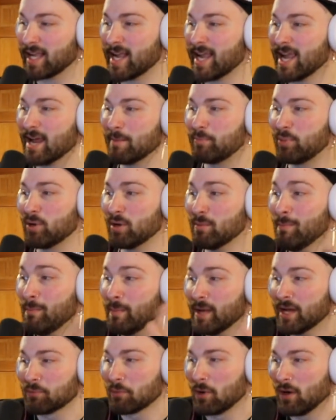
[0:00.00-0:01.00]
I can't put
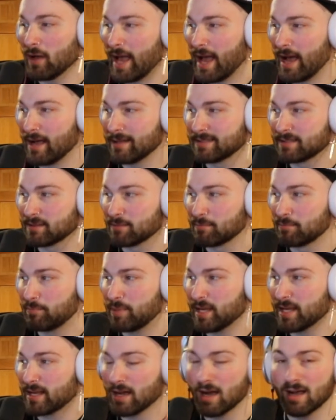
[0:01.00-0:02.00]
mid-roll ads
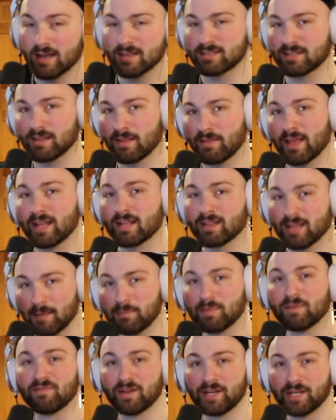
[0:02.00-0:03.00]
because they
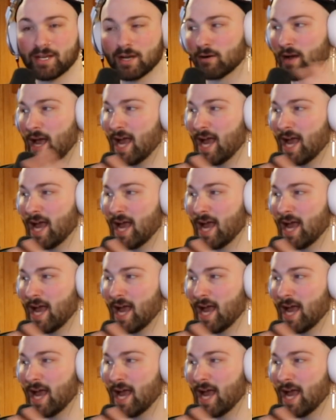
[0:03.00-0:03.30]
claim the video.